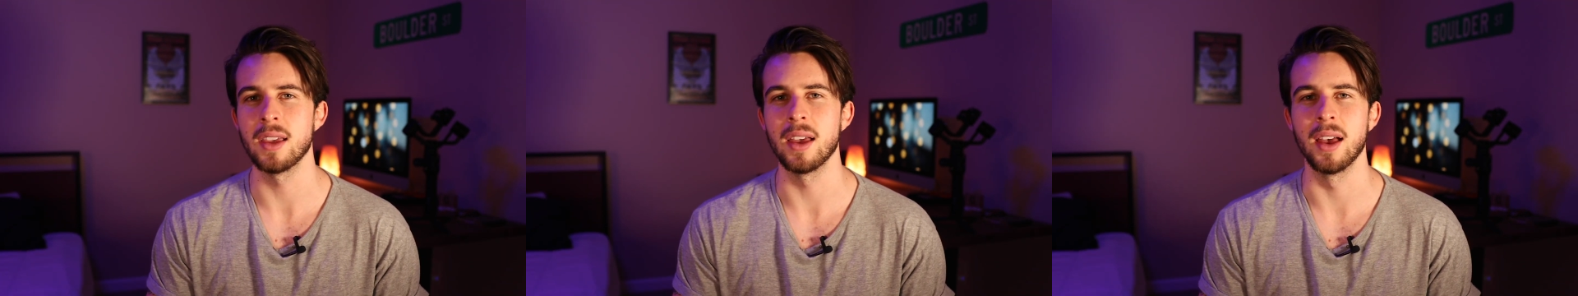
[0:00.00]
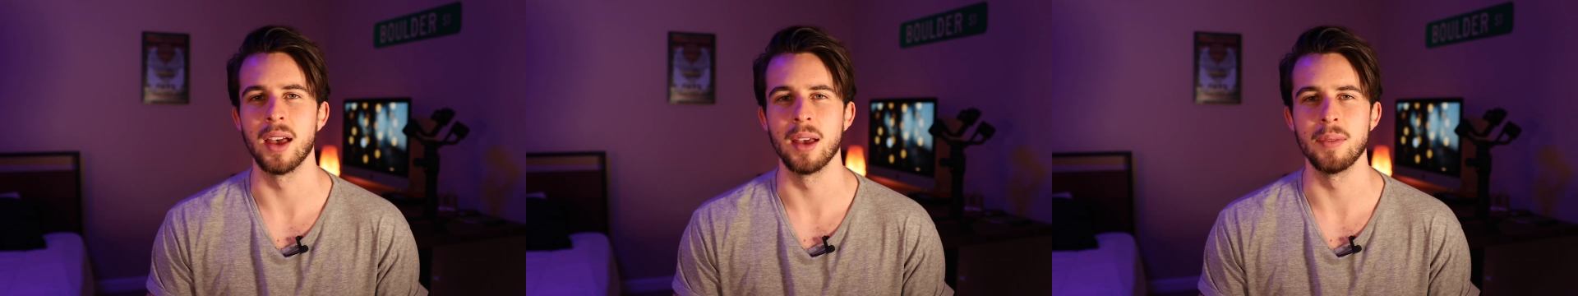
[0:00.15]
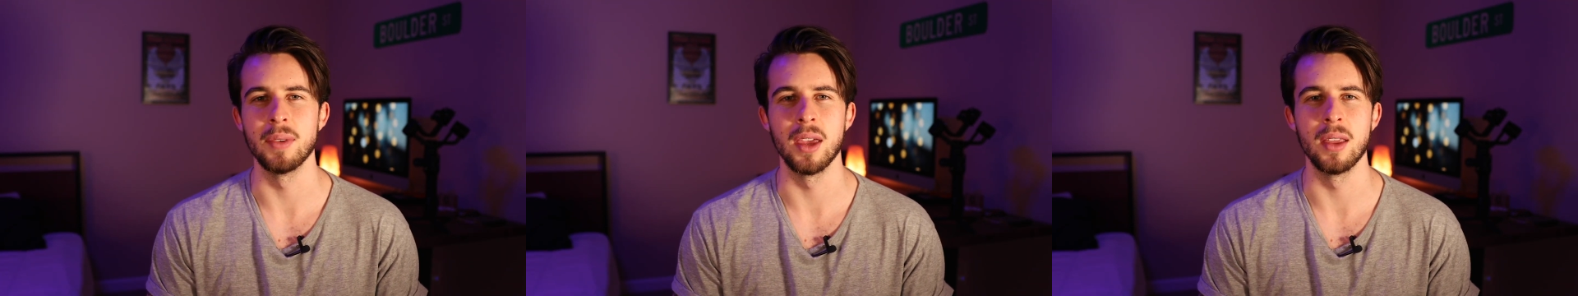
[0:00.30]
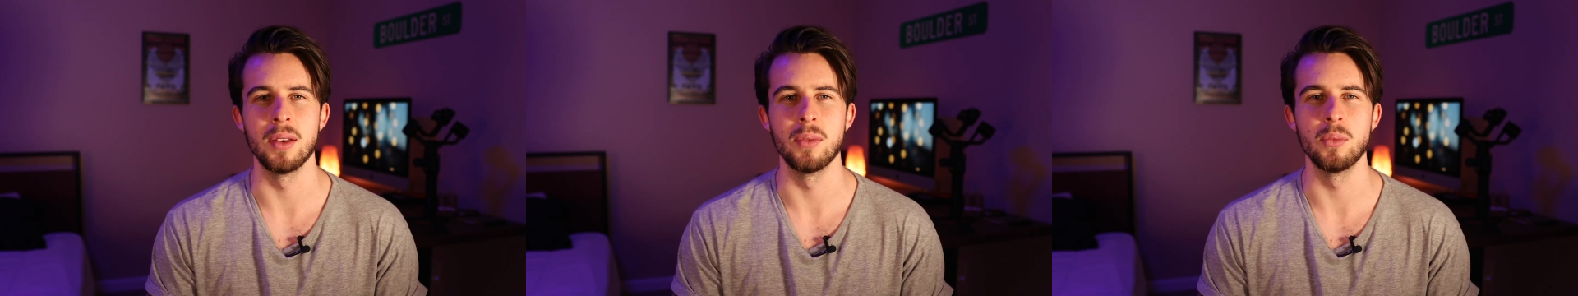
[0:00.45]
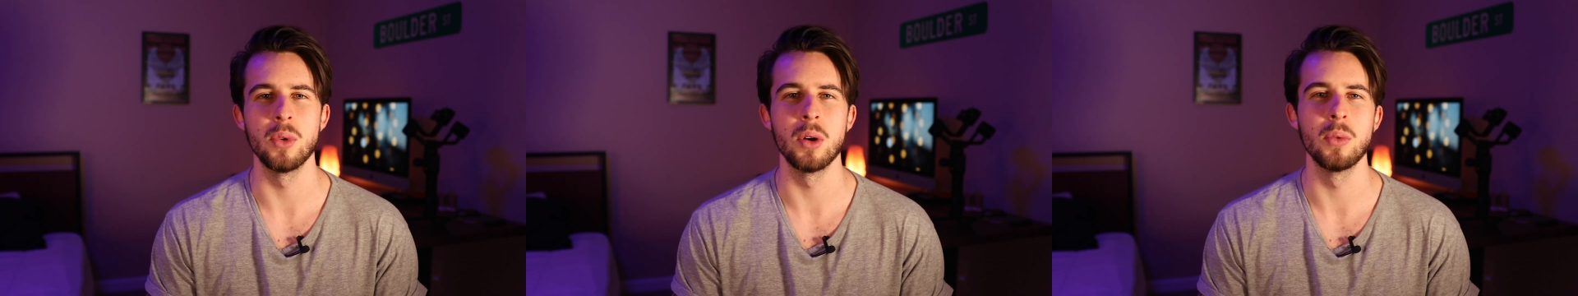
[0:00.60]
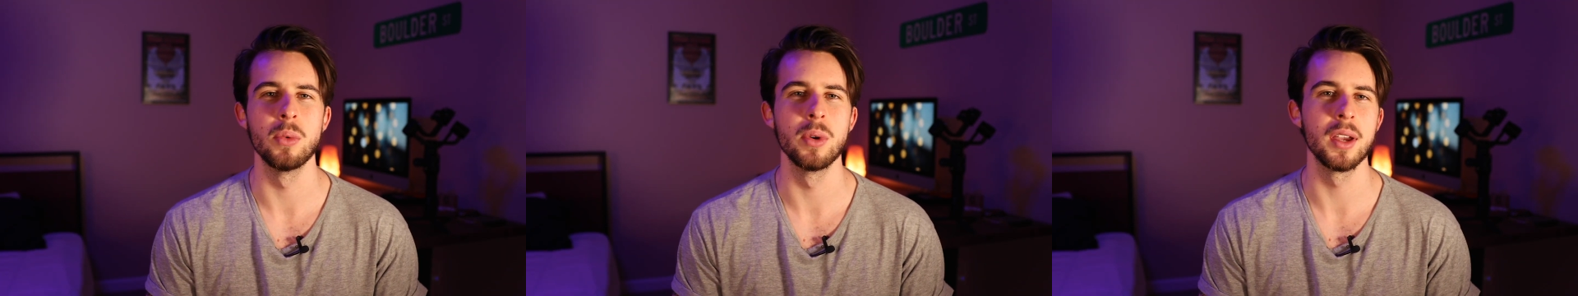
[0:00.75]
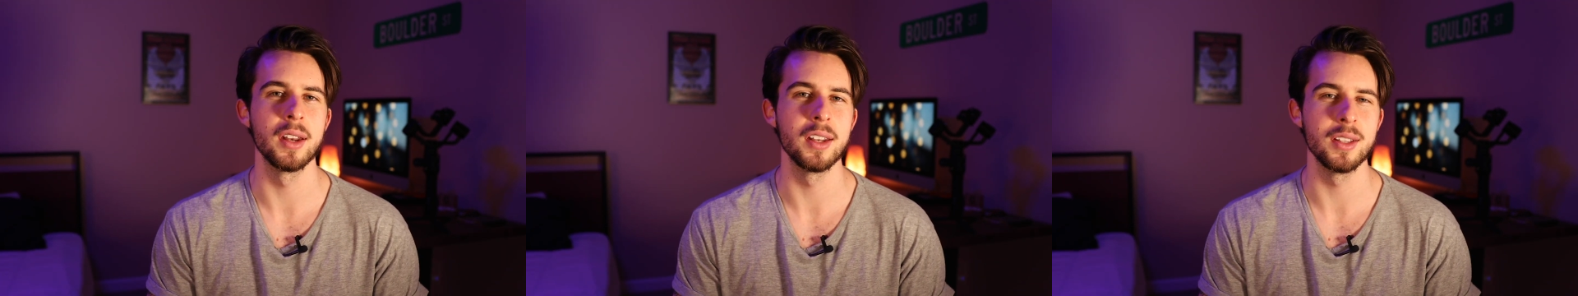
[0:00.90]
and
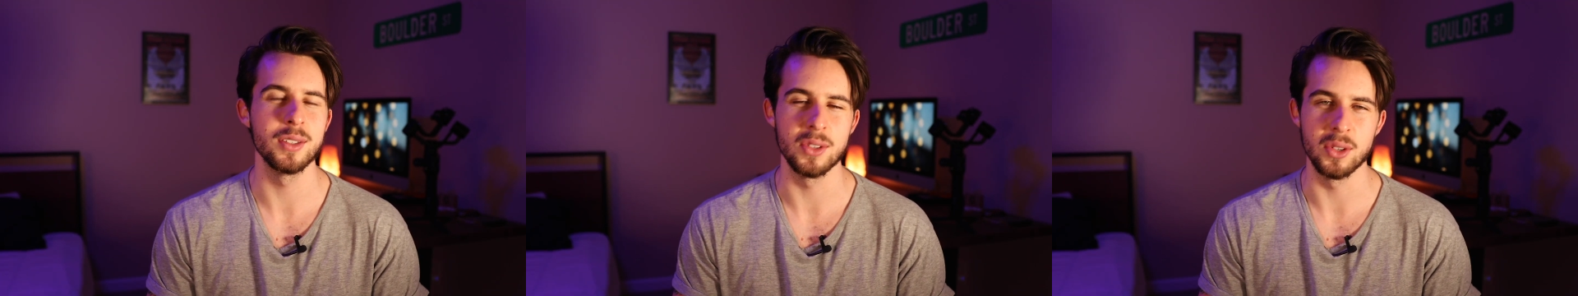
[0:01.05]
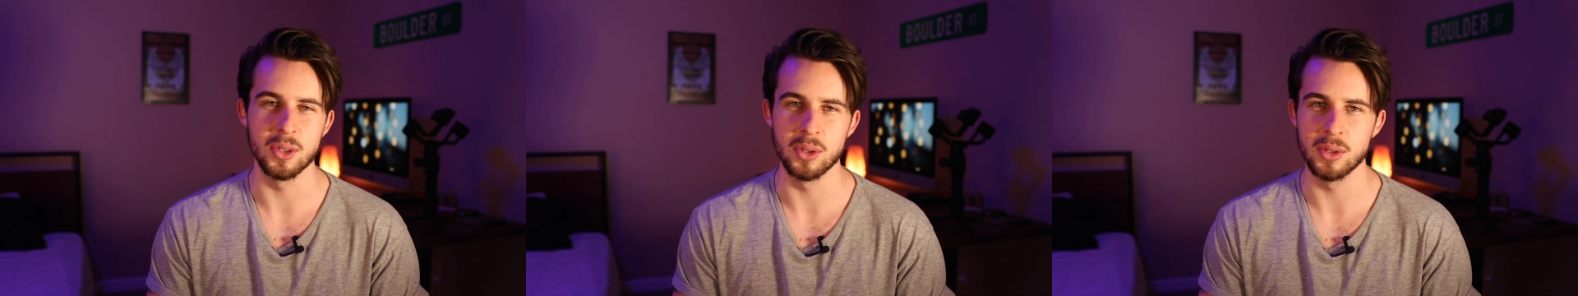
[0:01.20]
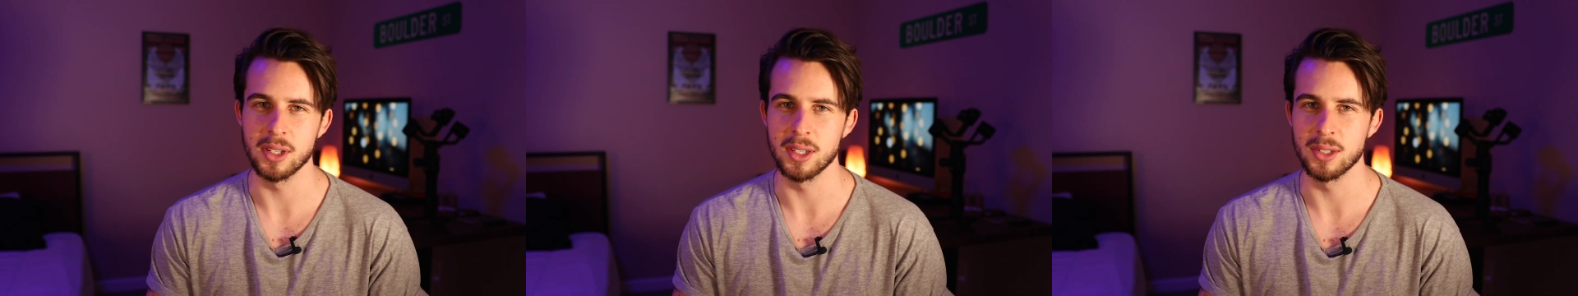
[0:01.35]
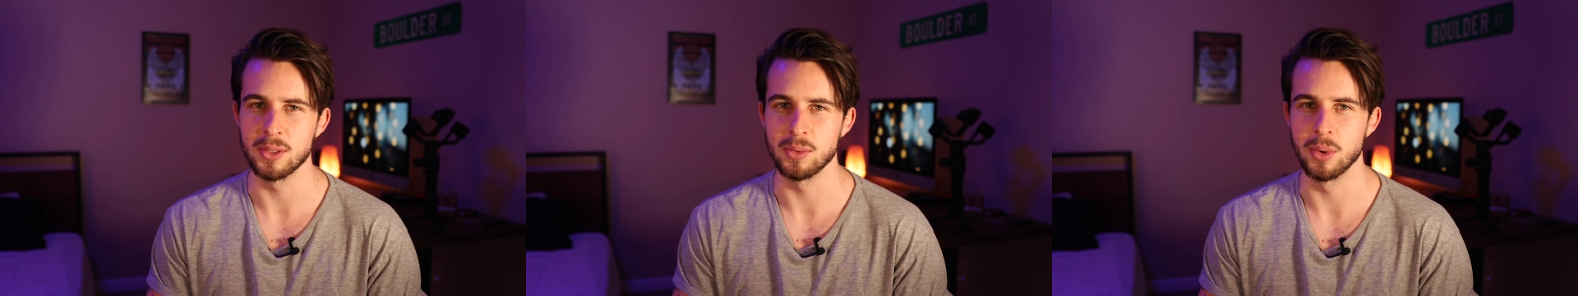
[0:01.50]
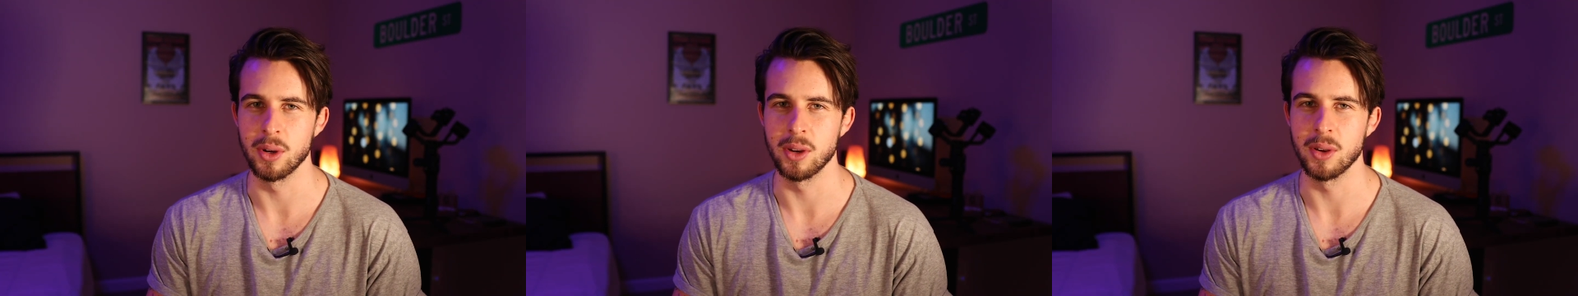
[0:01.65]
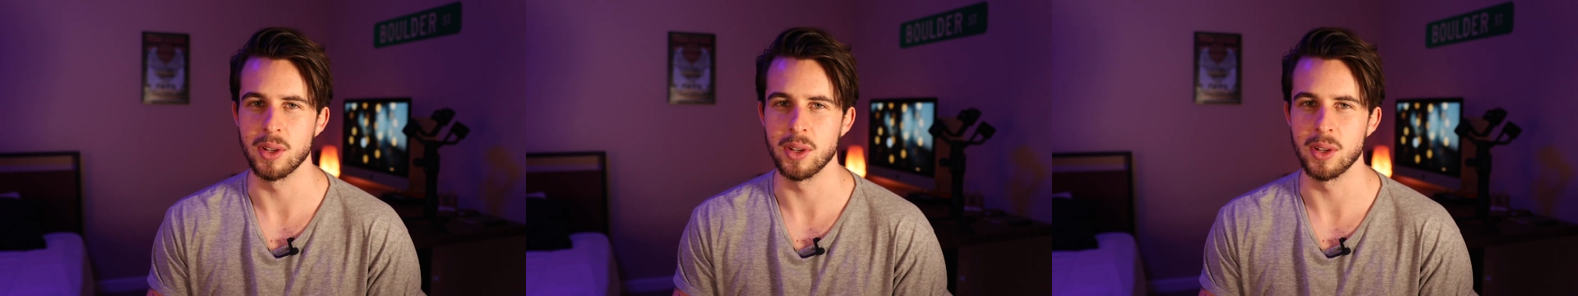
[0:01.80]
what we're gonna do is we're